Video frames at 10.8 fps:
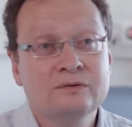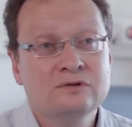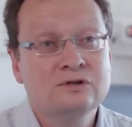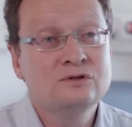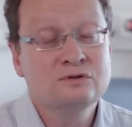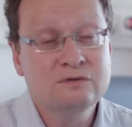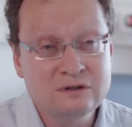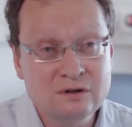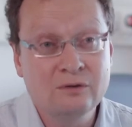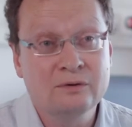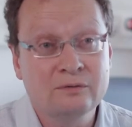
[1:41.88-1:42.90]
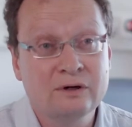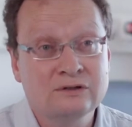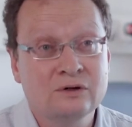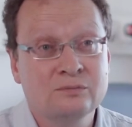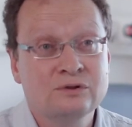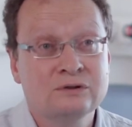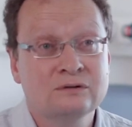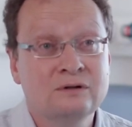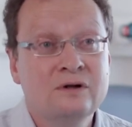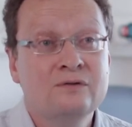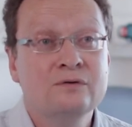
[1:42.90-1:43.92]
surgery is not the right option.
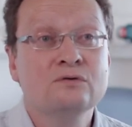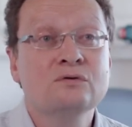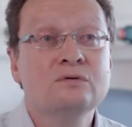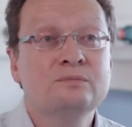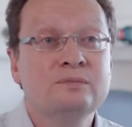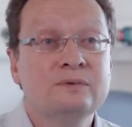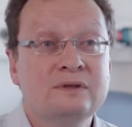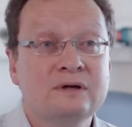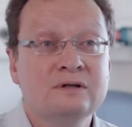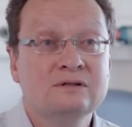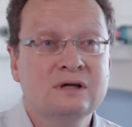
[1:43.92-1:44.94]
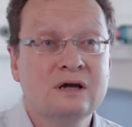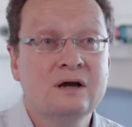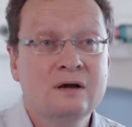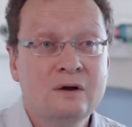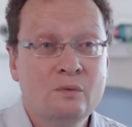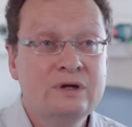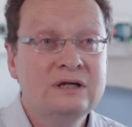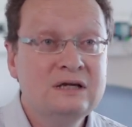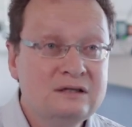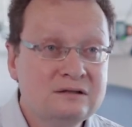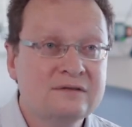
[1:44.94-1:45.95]
The group that we
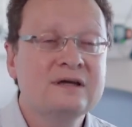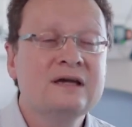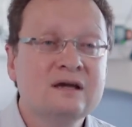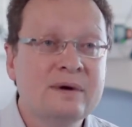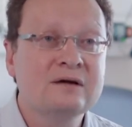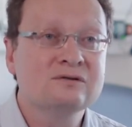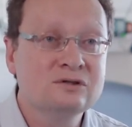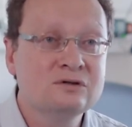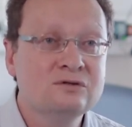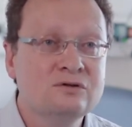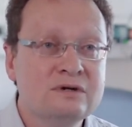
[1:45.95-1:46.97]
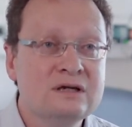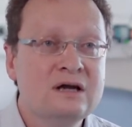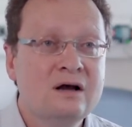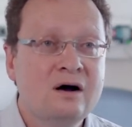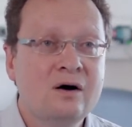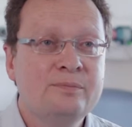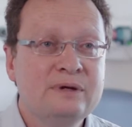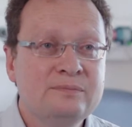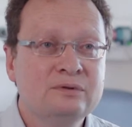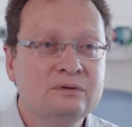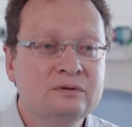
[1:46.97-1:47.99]
need to think about surgery are
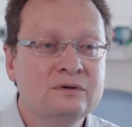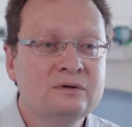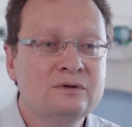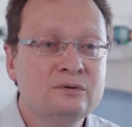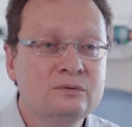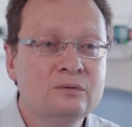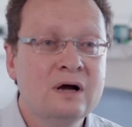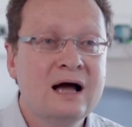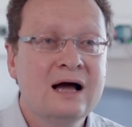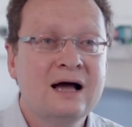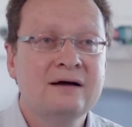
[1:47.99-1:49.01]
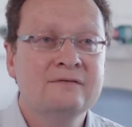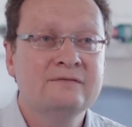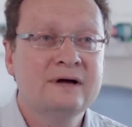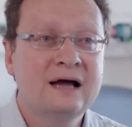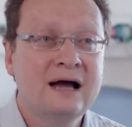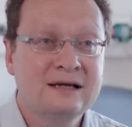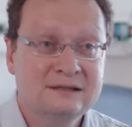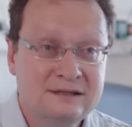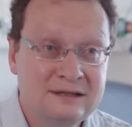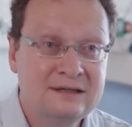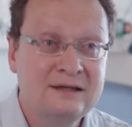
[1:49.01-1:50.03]
people who have
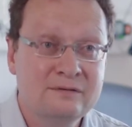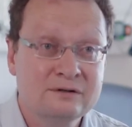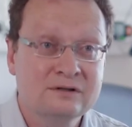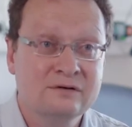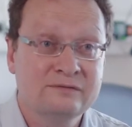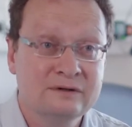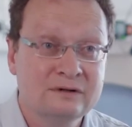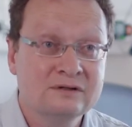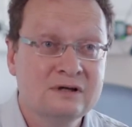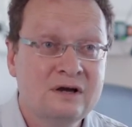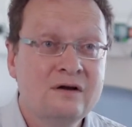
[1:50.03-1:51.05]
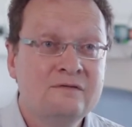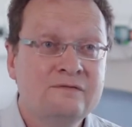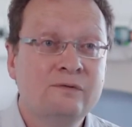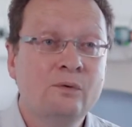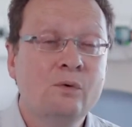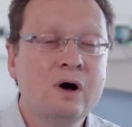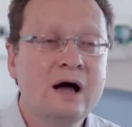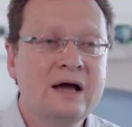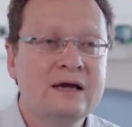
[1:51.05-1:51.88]
acid in their esophagus for